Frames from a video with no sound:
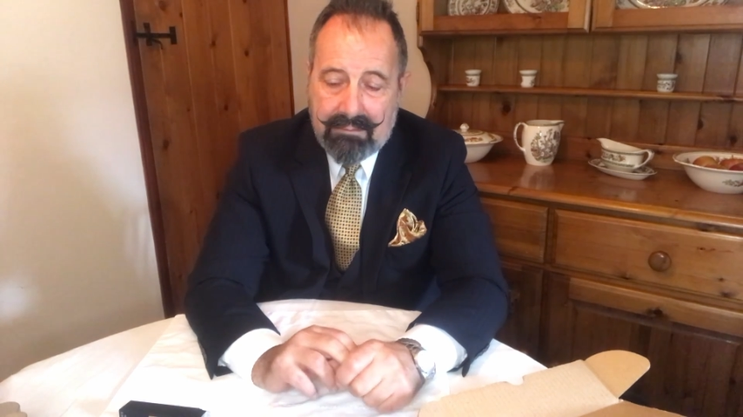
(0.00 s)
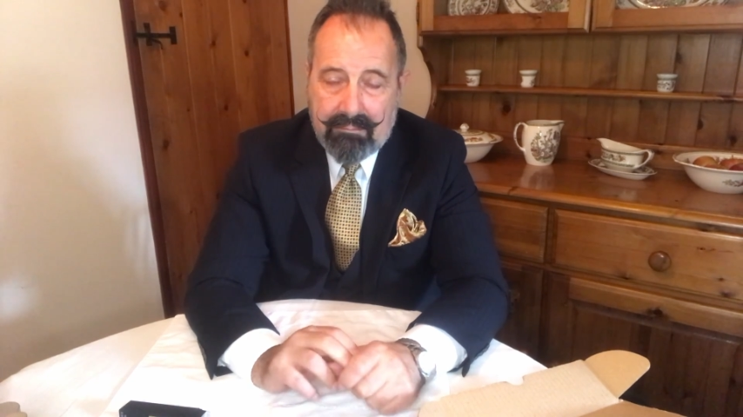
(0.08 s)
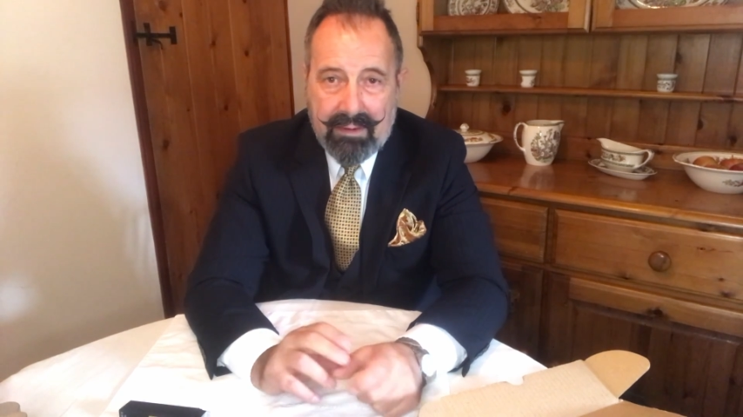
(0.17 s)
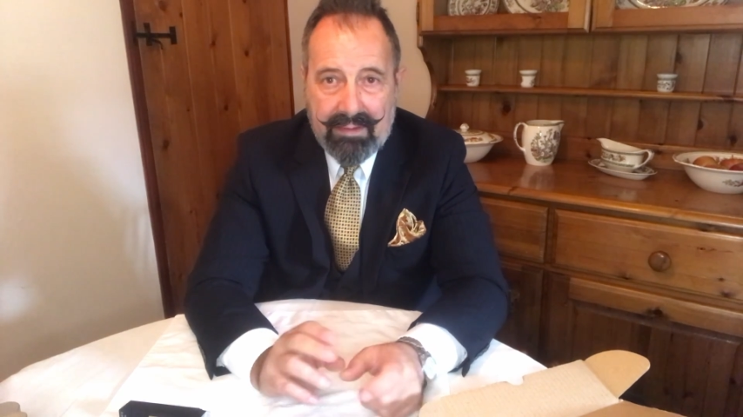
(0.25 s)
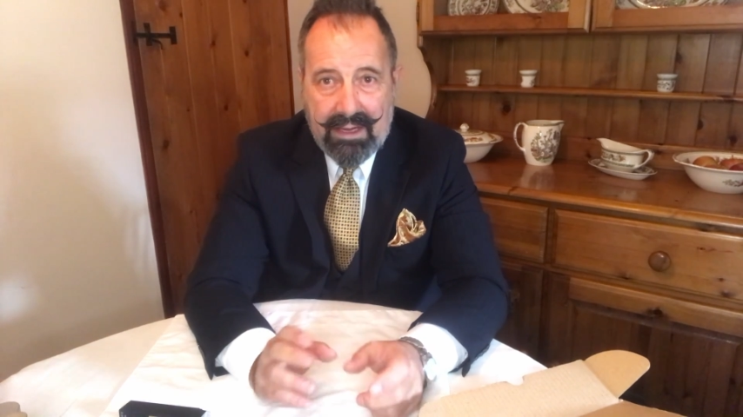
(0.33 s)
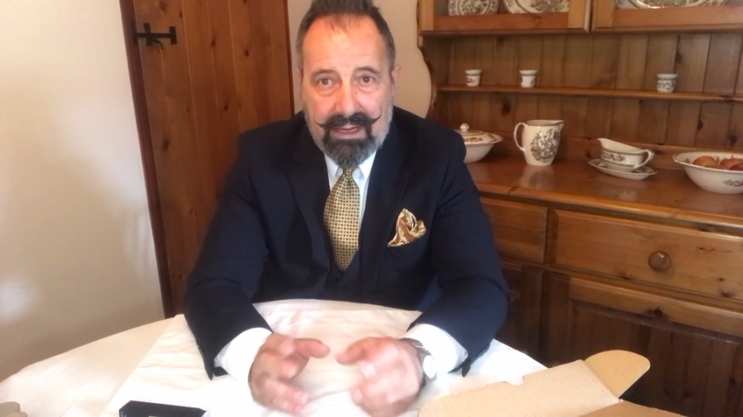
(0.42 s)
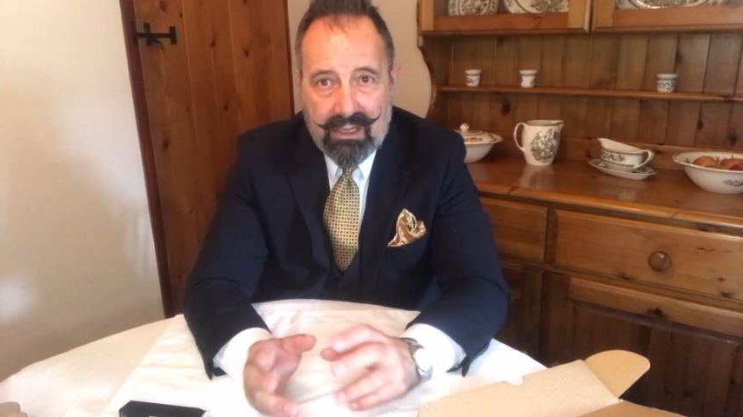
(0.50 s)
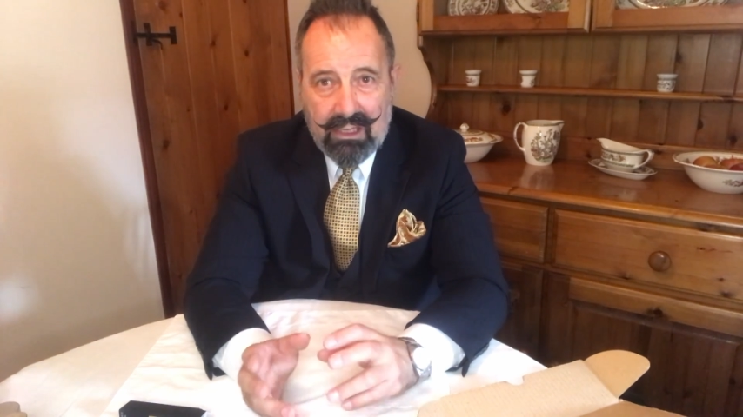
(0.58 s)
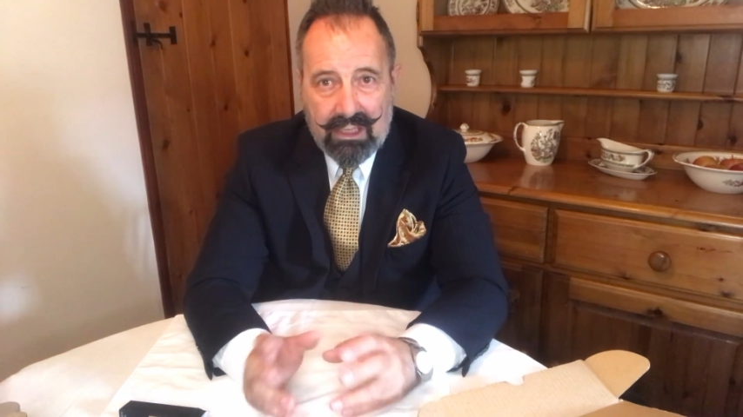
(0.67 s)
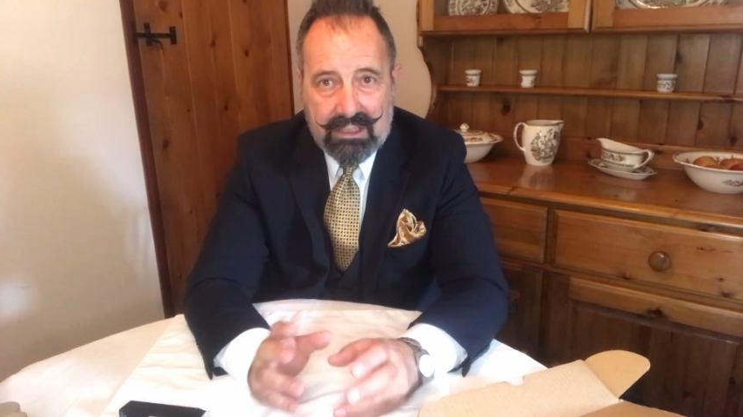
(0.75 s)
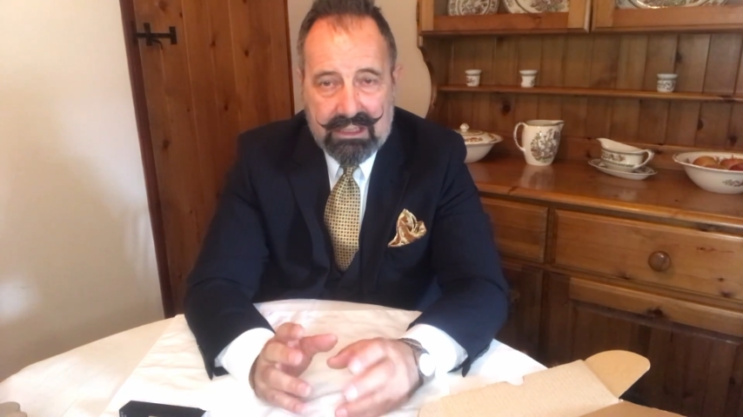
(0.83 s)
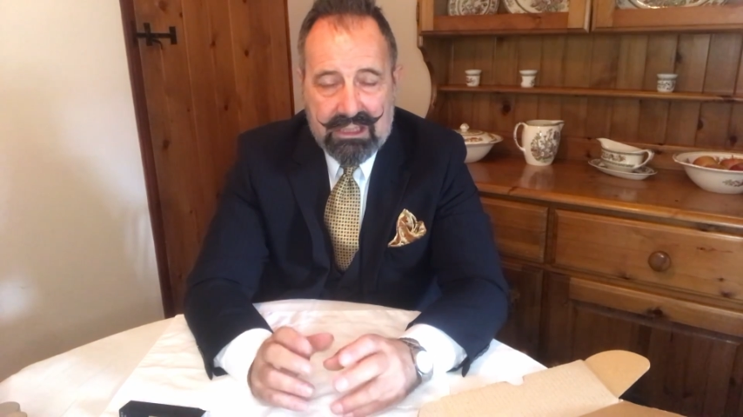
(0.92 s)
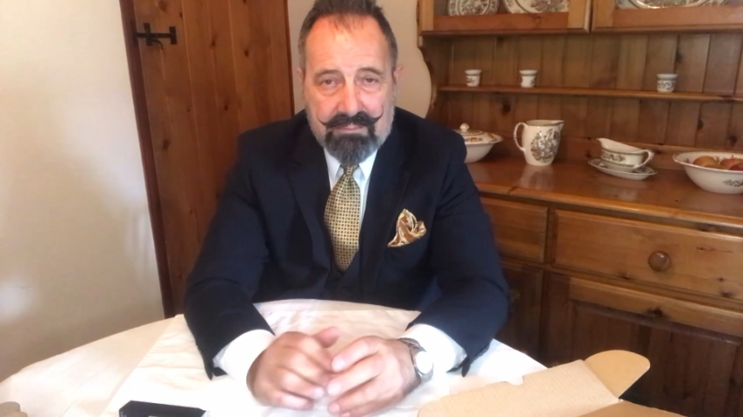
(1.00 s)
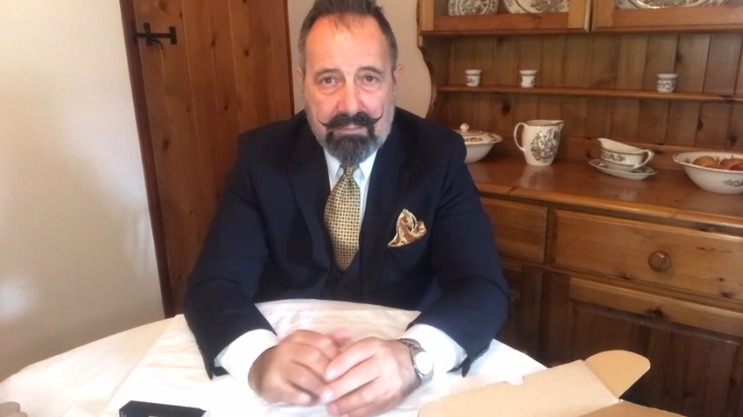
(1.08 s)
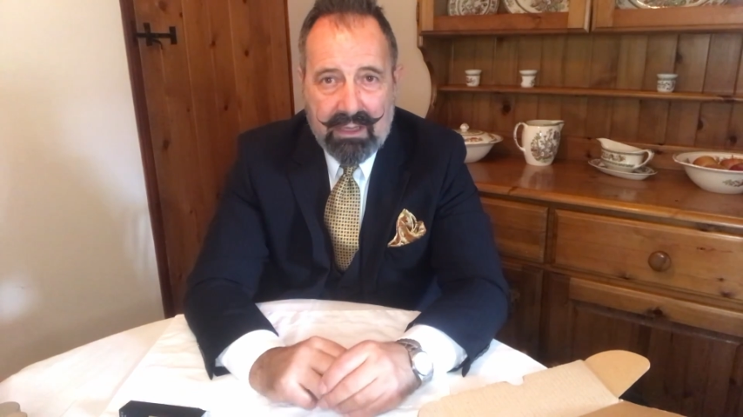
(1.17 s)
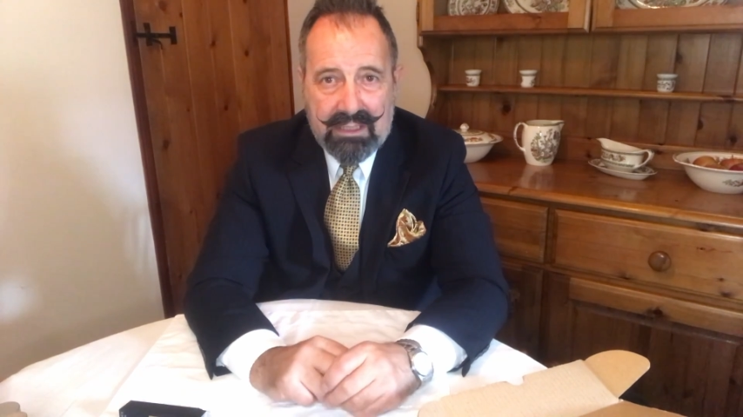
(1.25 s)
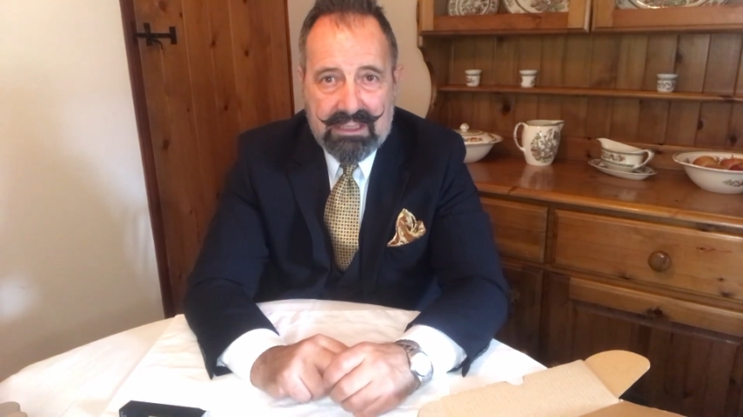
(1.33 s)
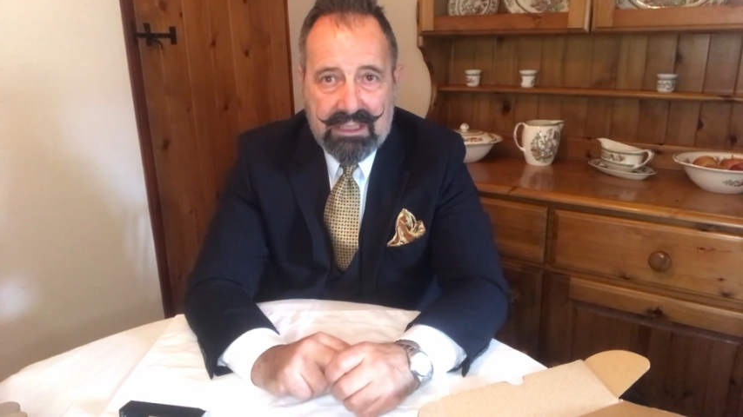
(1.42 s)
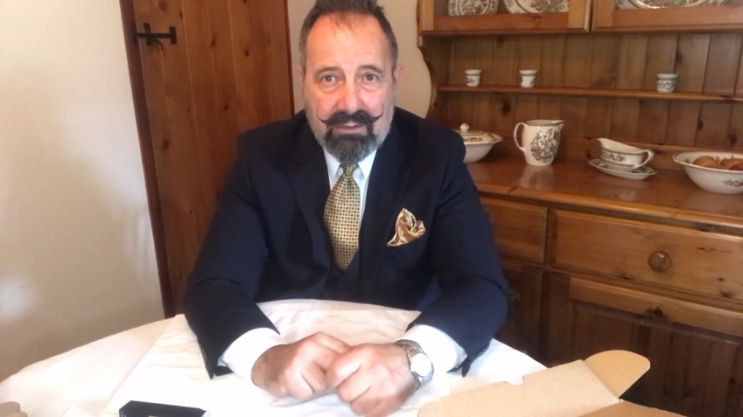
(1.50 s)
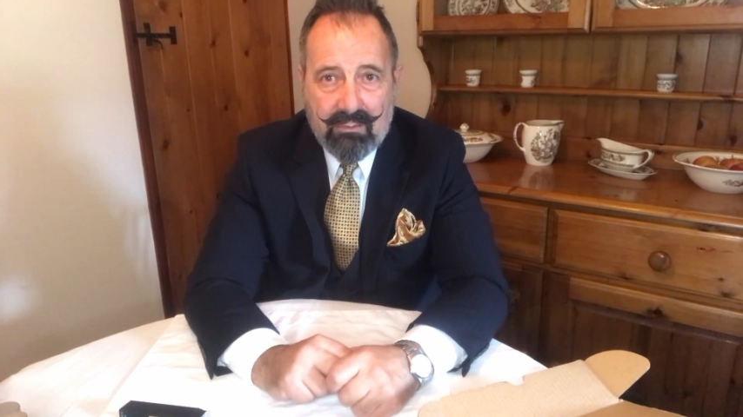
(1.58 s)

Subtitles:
But then I like the spicier